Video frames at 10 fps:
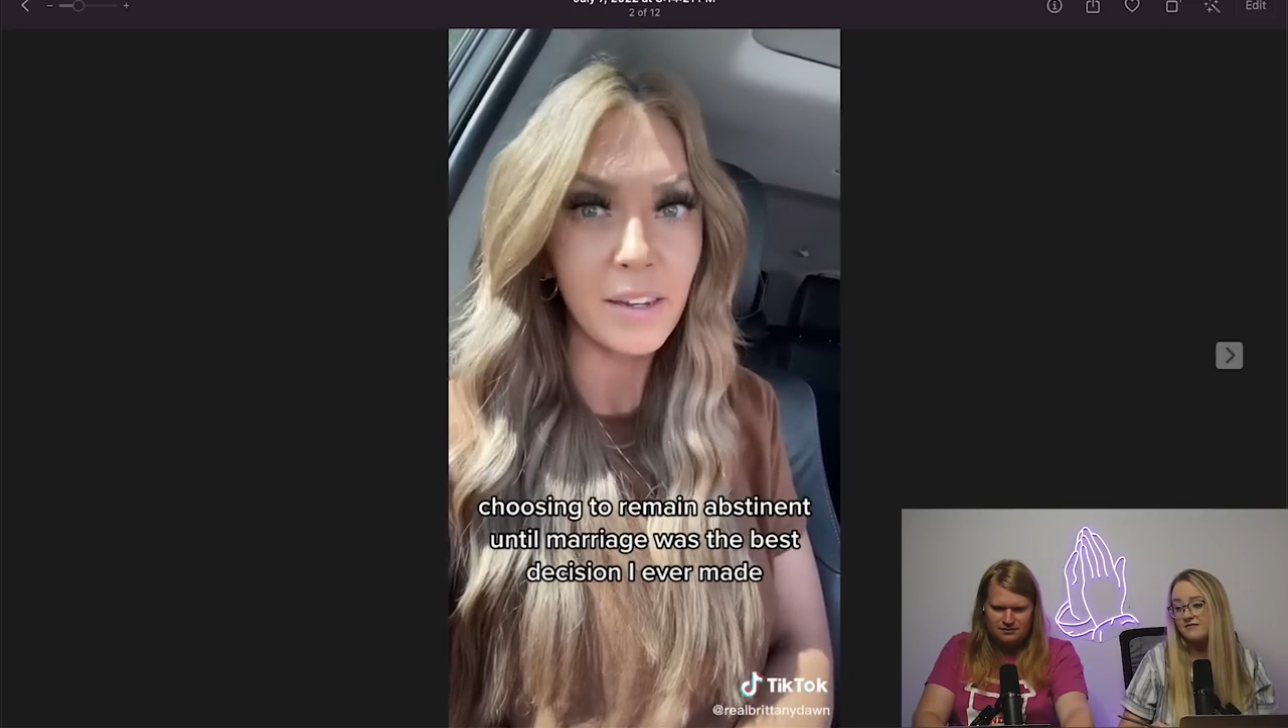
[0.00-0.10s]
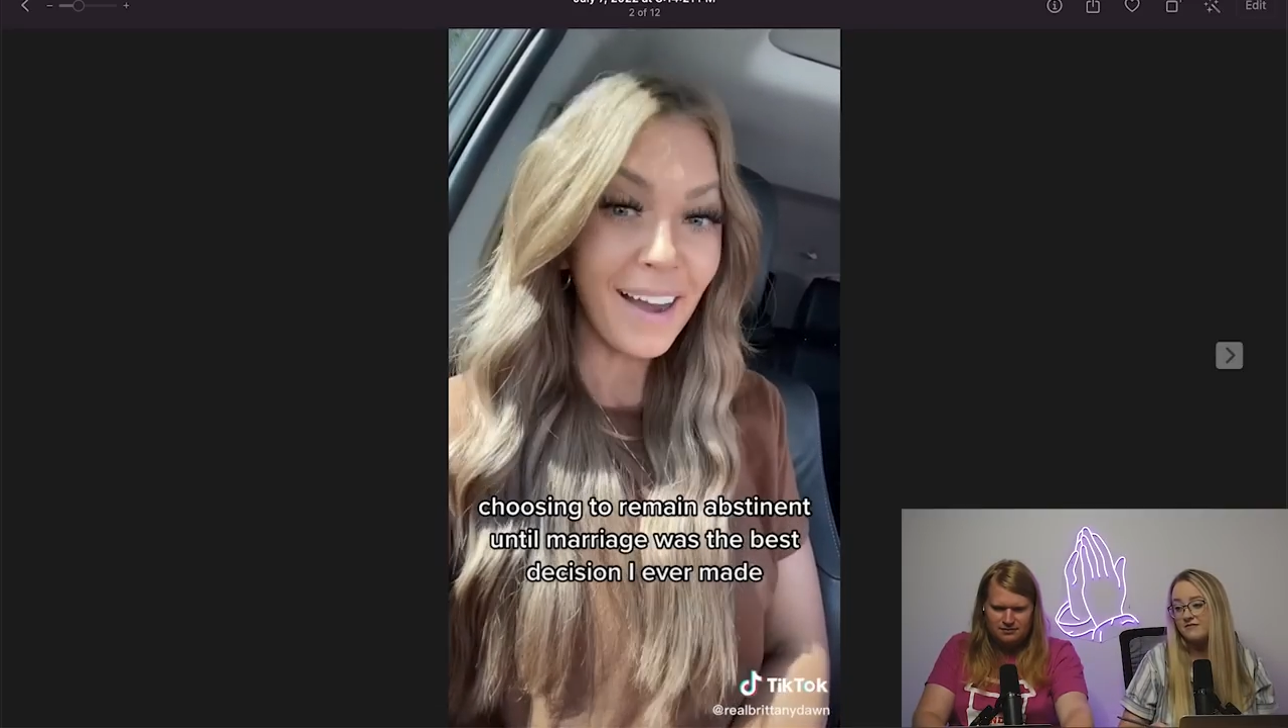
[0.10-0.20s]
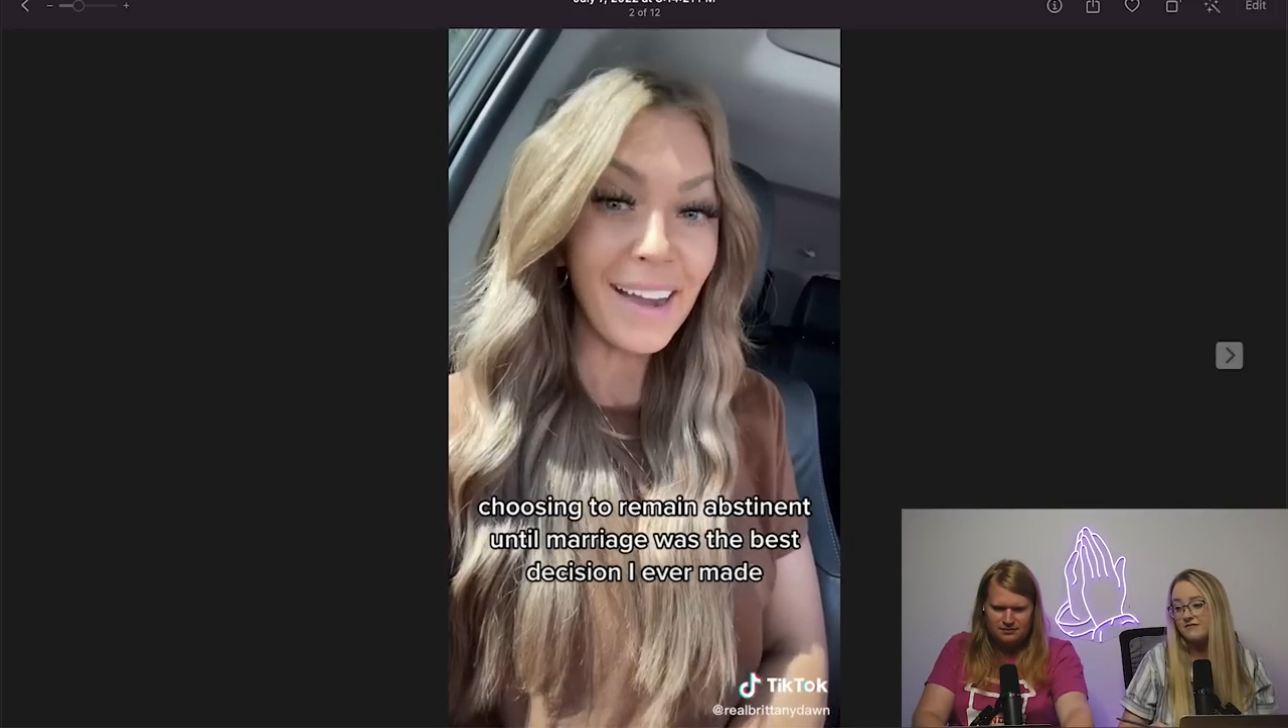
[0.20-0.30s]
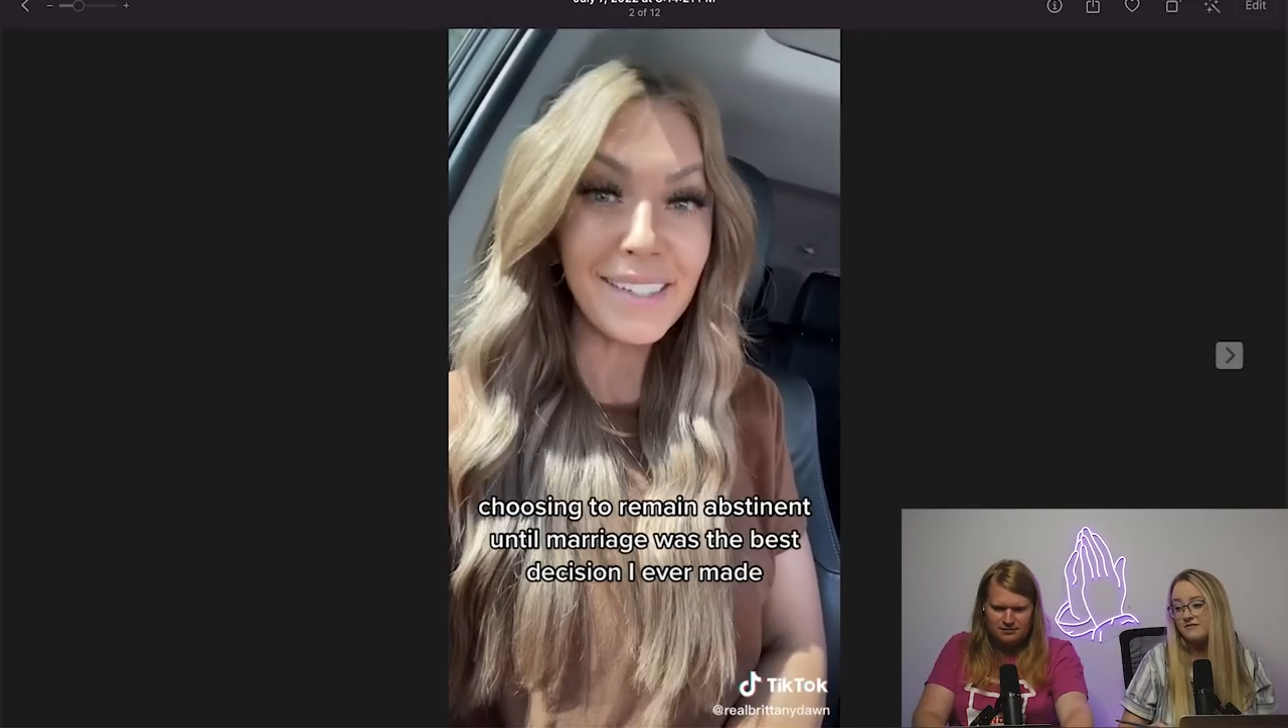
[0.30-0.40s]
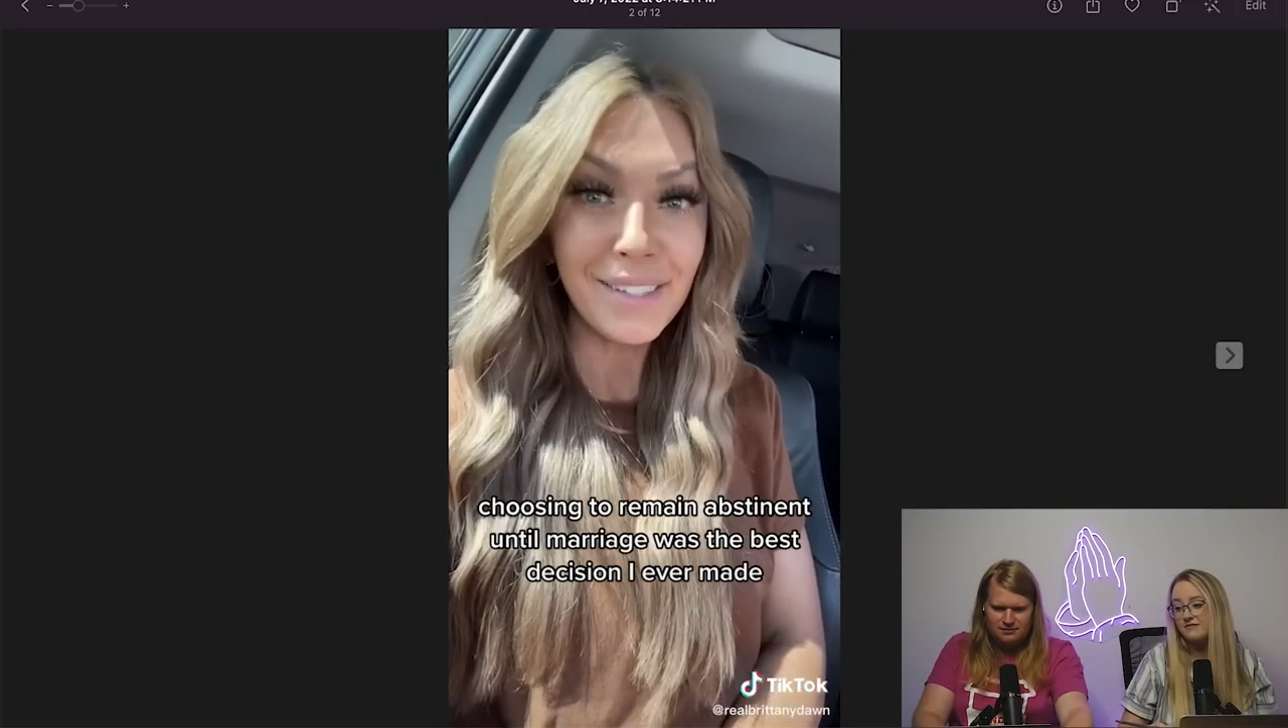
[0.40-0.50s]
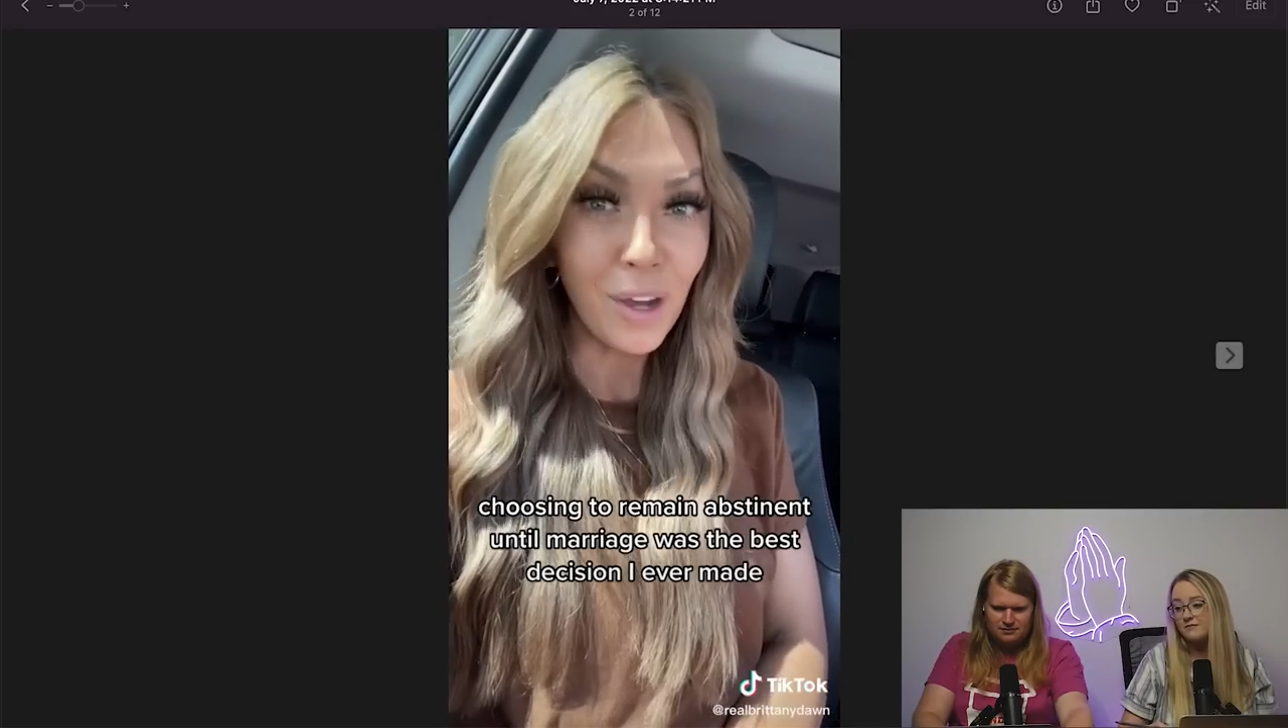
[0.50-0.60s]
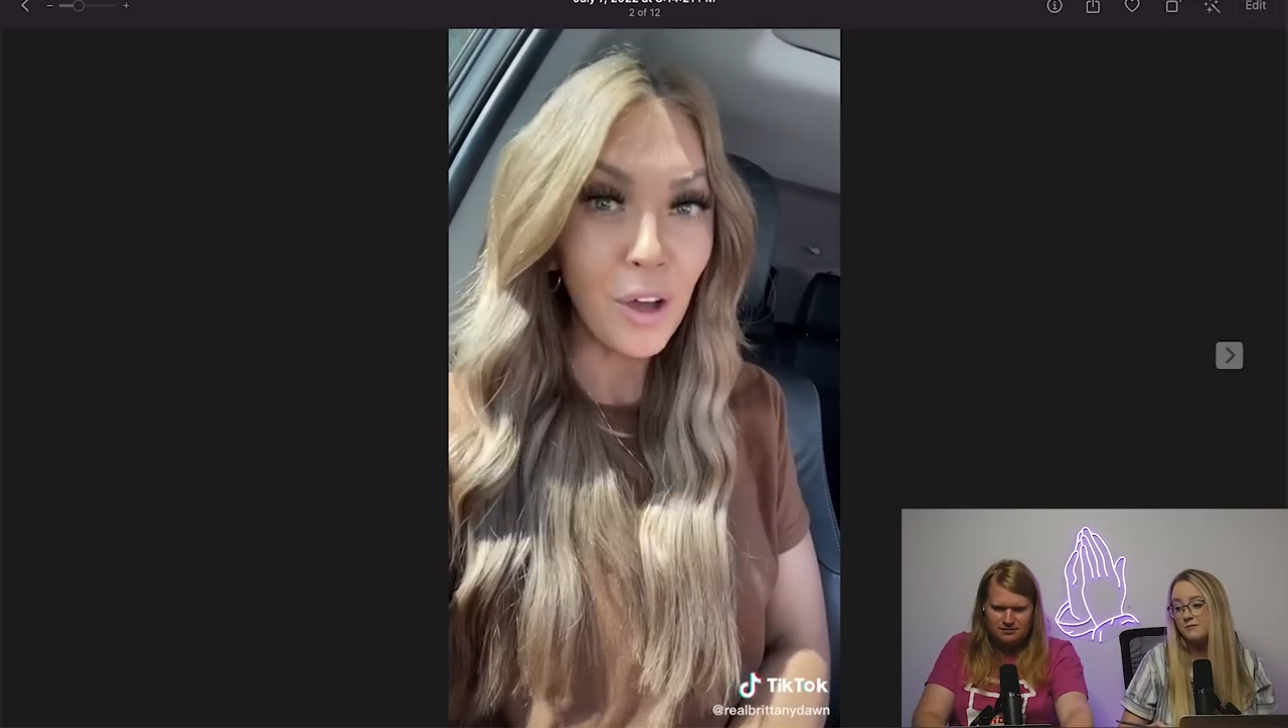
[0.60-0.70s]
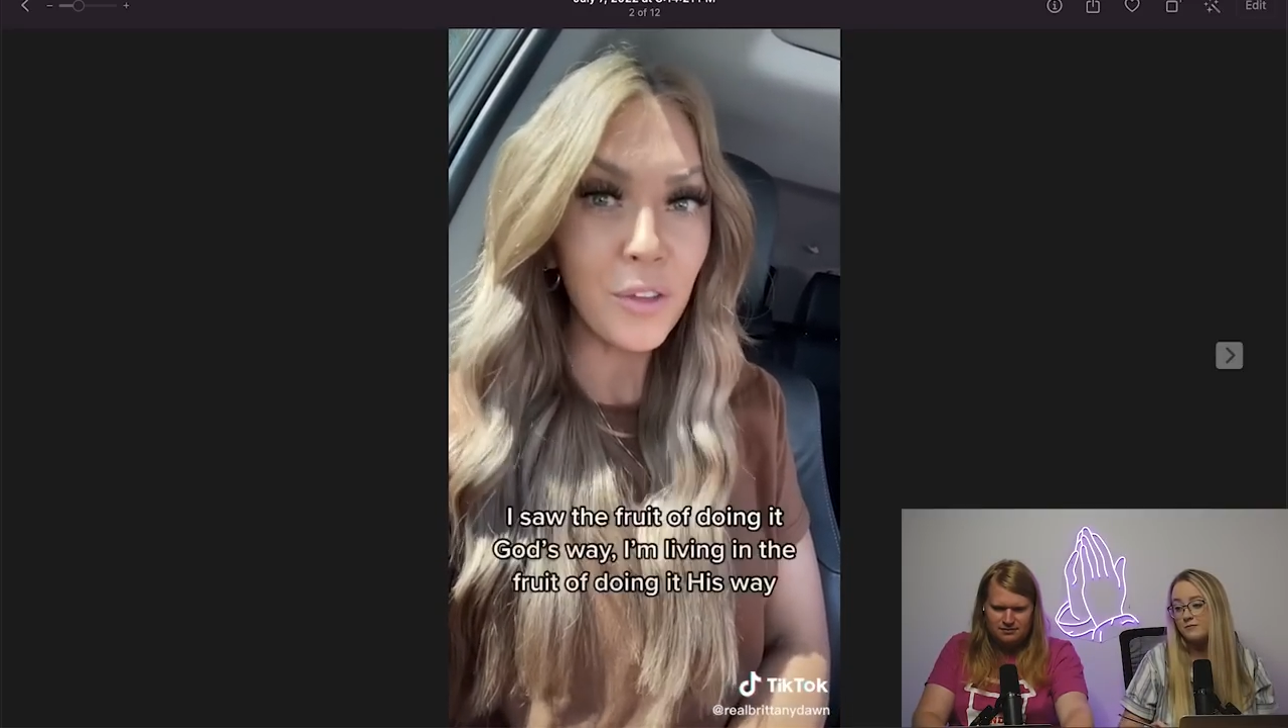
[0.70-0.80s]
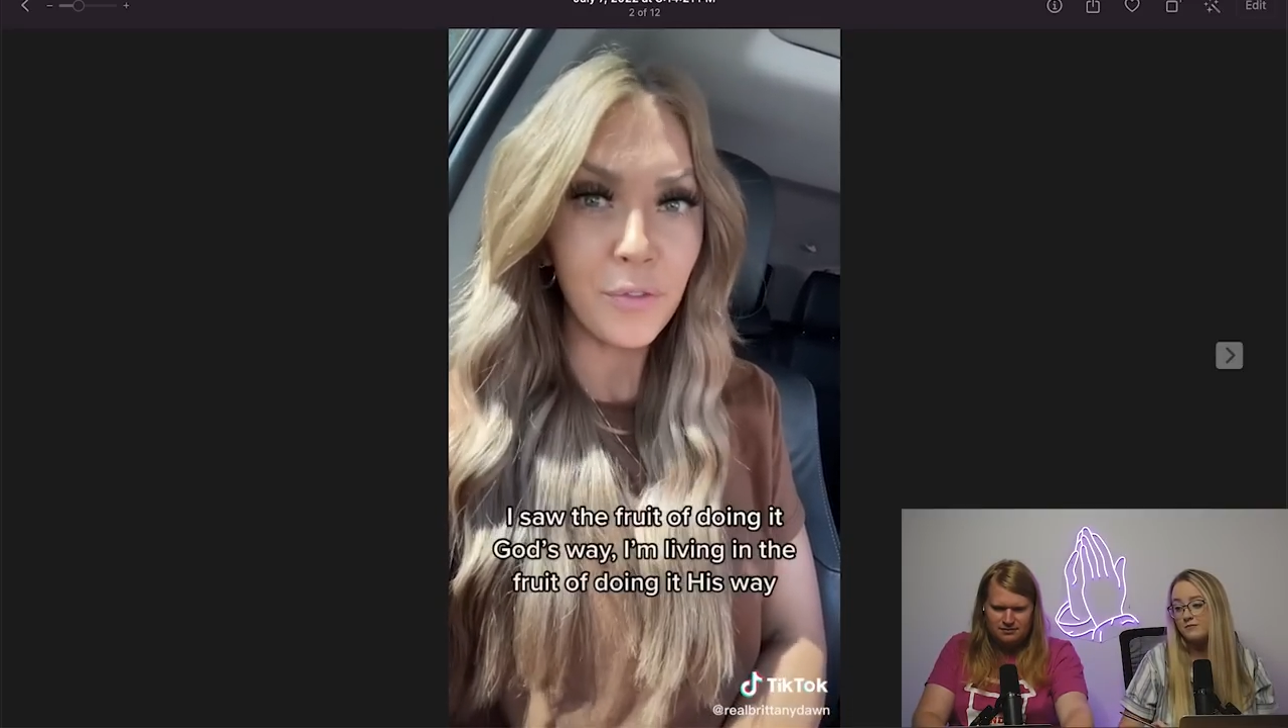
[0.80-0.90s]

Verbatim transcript: I saw the